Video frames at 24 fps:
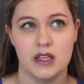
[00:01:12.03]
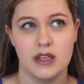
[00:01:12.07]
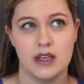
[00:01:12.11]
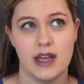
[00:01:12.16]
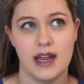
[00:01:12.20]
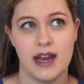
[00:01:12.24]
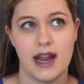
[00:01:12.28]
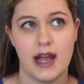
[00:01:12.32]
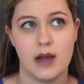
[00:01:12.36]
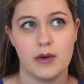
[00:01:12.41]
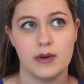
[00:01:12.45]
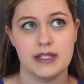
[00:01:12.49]

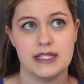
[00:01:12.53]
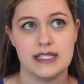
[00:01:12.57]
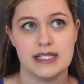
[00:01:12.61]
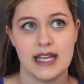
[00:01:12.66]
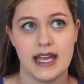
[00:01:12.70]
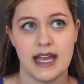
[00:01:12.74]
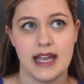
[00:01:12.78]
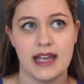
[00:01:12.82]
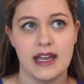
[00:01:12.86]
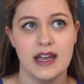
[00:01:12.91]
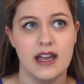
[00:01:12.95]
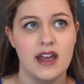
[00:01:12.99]
And I would
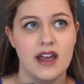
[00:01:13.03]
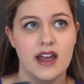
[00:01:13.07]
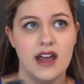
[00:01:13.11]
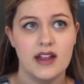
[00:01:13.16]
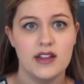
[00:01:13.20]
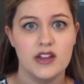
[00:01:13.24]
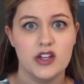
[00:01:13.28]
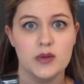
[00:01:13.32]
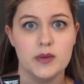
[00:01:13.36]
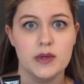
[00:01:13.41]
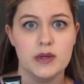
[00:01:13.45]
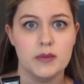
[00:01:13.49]
say a
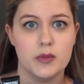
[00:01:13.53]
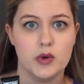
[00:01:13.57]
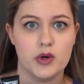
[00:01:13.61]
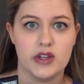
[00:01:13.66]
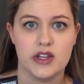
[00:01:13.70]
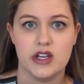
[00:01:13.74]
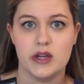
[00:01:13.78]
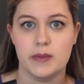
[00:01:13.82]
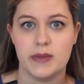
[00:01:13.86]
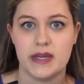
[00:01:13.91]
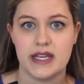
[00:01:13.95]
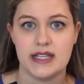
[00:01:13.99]
little bit more
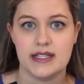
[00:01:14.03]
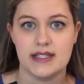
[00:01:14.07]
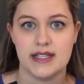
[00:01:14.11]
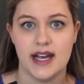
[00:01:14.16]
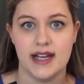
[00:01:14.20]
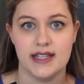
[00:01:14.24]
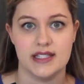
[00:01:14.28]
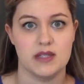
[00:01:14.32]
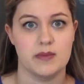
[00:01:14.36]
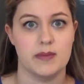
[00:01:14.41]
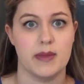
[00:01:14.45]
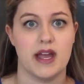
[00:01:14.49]
than a
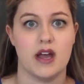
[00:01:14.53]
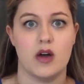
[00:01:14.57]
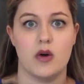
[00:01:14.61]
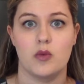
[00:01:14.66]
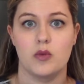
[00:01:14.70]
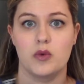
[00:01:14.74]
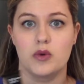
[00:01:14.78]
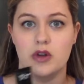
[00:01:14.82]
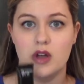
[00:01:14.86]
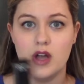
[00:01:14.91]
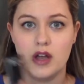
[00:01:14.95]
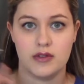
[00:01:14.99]
pea-size amount
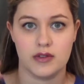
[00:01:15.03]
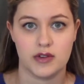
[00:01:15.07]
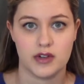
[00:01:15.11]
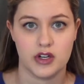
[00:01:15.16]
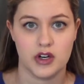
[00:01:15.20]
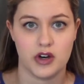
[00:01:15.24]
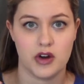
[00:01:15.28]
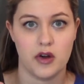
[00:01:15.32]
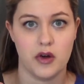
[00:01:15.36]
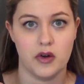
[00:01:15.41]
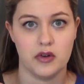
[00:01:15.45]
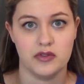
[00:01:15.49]
will cover
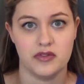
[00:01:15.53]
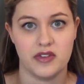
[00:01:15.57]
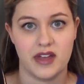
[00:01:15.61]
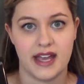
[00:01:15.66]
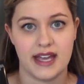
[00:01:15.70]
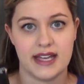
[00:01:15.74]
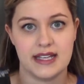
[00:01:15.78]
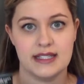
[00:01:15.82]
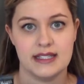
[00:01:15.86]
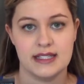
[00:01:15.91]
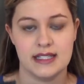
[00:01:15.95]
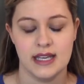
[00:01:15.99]
your whole
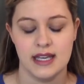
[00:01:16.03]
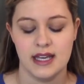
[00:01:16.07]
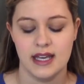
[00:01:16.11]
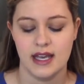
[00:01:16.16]
face.